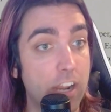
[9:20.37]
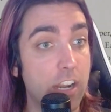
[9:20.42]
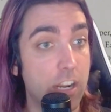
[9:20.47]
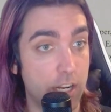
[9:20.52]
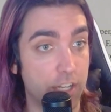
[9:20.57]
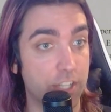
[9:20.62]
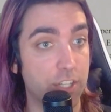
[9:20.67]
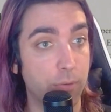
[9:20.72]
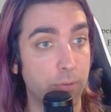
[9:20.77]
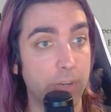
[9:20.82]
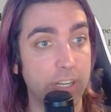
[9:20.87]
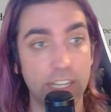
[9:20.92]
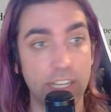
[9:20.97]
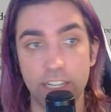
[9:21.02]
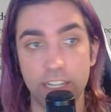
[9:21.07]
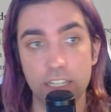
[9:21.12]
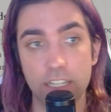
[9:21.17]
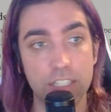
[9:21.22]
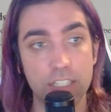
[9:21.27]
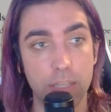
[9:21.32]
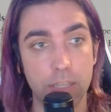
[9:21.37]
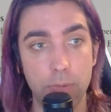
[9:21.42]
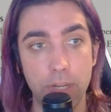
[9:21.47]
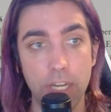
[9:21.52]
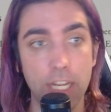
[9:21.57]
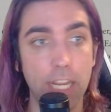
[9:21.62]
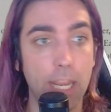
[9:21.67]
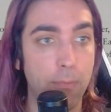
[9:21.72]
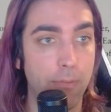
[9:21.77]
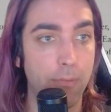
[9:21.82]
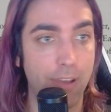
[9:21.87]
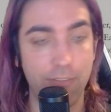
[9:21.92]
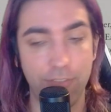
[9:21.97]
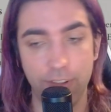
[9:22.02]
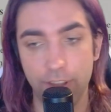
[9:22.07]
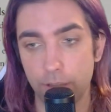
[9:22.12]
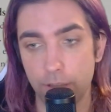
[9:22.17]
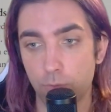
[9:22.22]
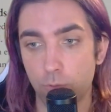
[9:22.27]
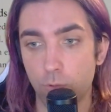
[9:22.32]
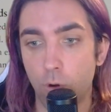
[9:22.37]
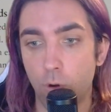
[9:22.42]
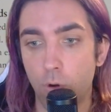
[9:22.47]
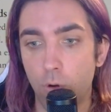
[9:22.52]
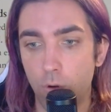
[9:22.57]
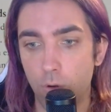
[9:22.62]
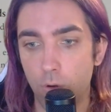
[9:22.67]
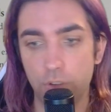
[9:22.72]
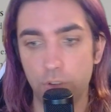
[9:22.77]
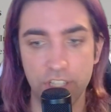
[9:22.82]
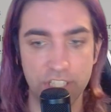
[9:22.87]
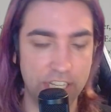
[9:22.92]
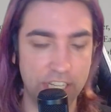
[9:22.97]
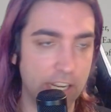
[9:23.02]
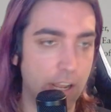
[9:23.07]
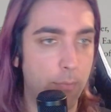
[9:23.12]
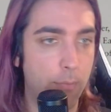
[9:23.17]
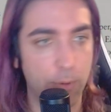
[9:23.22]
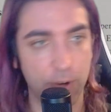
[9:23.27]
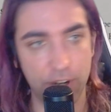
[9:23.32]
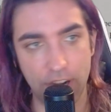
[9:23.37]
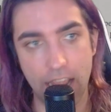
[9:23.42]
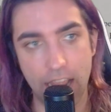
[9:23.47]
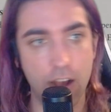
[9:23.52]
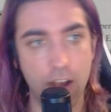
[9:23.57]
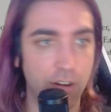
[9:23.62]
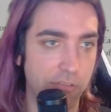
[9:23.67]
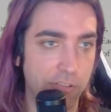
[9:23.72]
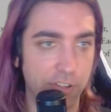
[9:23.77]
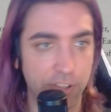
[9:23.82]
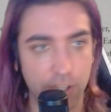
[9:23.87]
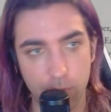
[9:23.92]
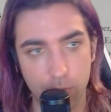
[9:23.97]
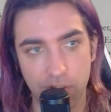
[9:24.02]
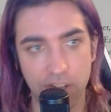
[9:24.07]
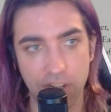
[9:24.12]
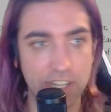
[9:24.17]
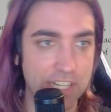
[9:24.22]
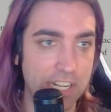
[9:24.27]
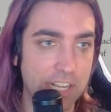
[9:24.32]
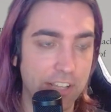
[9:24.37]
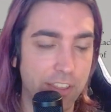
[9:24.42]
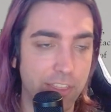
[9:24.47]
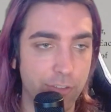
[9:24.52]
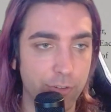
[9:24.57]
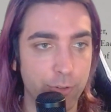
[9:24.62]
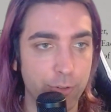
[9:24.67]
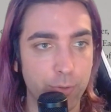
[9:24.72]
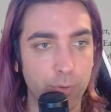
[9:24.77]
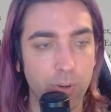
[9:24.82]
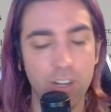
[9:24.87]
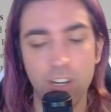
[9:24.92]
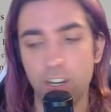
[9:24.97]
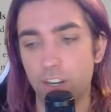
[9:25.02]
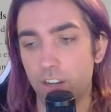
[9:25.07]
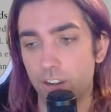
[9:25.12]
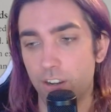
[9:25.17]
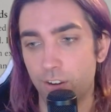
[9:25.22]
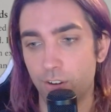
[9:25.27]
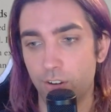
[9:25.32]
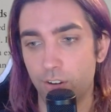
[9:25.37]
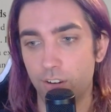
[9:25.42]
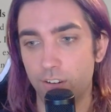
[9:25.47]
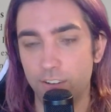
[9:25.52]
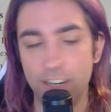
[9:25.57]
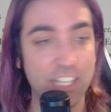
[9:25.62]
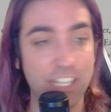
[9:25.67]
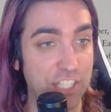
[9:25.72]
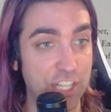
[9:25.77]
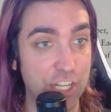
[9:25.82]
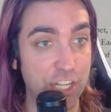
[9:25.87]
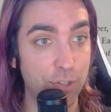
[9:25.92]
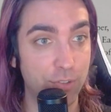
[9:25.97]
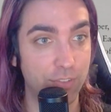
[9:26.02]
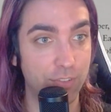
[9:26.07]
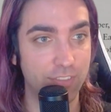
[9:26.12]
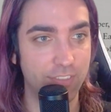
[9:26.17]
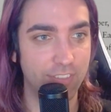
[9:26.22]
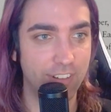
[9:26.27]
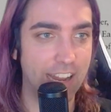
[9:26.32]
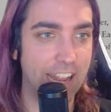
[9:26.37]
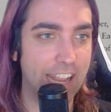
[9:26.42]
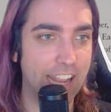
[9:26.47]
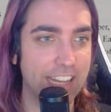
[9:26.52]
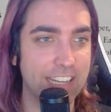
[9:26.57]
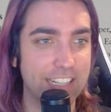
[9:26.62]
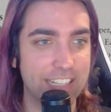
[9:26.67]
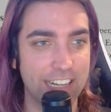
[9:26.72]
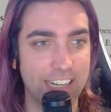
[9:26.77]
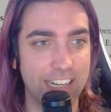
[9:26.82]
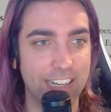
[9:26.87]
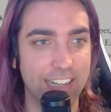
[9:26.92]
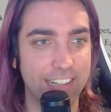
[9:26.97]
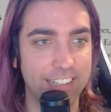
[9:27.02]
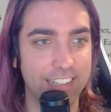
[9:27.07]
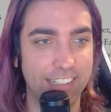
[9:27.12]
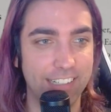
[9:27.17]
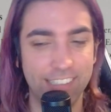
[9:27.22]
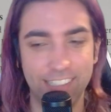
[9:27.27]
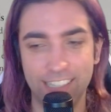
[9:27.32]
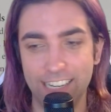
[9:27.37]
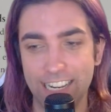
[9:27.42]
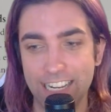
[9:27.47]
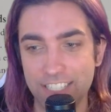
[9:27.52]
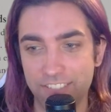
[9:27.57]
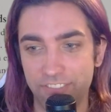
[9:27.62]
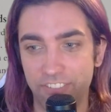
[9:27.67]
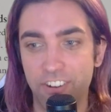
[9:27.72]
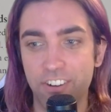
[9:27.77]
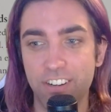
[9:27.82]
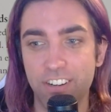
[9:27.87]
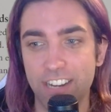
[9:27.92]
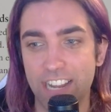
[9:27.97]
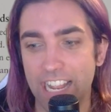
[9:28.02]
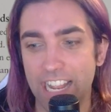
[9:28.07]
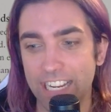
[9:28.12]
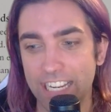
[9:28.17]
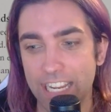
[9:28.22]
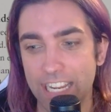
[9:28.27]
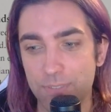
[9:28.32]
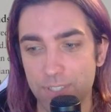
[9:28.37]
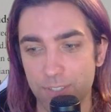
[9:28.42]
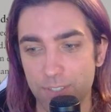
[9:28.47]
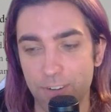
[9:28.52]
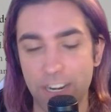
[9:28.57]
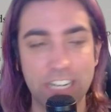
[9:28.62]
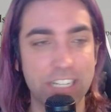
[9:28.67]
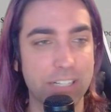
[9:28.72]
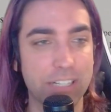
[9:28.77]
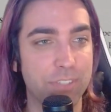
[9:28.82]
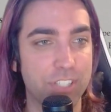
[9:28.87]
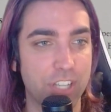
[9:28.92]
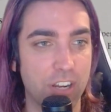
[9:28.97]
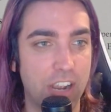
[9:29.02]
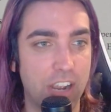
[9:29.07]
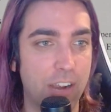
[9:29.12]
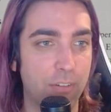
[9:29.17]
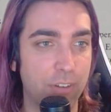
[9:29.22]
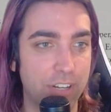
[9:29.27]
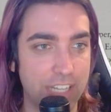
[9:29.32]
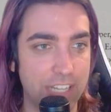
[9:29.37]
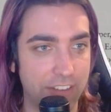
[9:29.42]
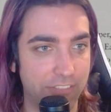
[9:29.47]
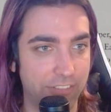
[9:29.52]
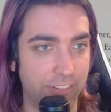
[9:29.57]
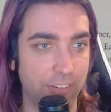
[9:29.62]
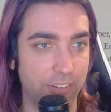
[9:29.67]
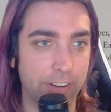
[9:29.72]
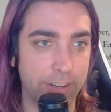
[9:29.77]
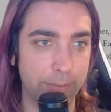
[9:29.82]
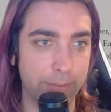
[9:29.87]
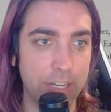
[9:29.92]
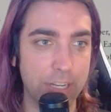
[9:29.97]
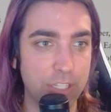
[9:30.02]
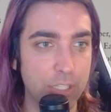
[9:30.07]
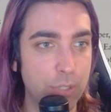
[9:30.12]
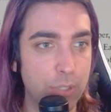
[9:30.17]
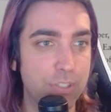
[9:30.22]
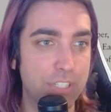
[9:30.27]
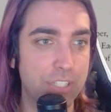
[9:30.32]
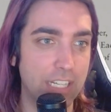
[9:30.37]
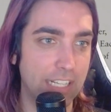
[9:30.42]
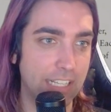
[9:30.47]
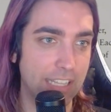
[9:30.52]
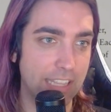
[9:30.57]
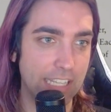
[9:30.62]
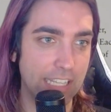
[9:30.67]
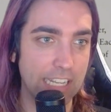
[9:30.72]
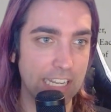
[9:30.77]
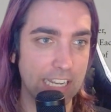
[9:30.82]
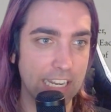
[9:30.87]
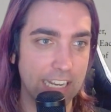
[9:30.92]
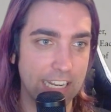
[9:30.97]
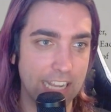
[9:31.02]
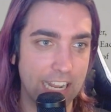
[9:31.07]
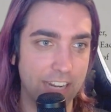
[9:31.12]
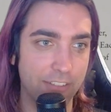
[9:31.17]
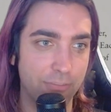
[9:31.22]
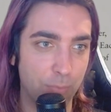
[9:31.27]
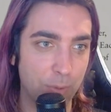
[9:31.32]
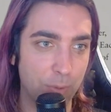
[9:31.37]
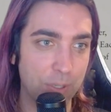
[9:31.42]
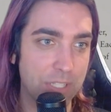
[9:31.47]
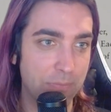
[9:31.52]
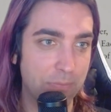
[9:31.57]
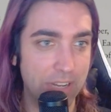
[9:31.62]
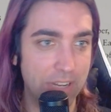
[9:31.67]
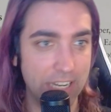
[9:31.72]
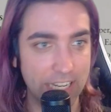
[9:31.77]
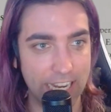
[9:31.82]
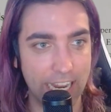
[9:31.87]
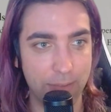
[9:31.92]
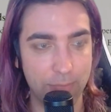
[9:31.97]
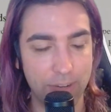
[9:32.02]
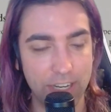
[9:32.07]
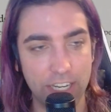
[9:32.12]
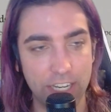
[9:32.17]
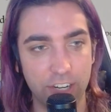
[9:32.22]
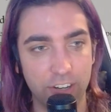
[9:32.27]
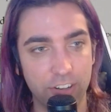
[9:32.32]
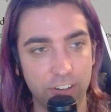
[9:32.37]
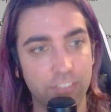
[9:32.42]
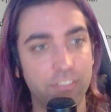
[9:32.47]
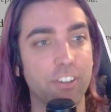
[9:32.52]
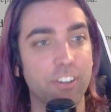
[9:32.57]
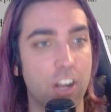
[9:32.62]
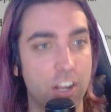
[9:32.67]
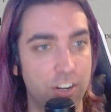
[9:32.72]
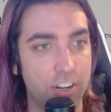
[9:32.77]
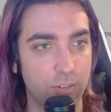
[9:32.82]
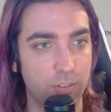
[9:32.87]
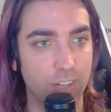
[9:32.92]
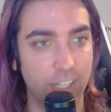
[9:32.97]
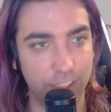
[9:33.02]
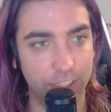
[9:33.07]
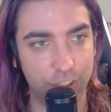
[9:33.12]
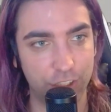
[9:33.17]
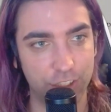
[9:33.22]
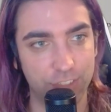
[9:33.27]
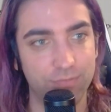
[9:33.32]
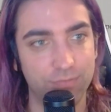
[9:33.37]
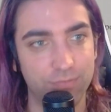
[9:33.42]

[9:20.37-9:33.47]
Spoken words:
not doing it because the minigame of having them roll and seeing up or down of what they want to dig through is cute and is fun and keeps it random. So I would definitely recommend using the kind of printed minigame in here if you're not in a rush.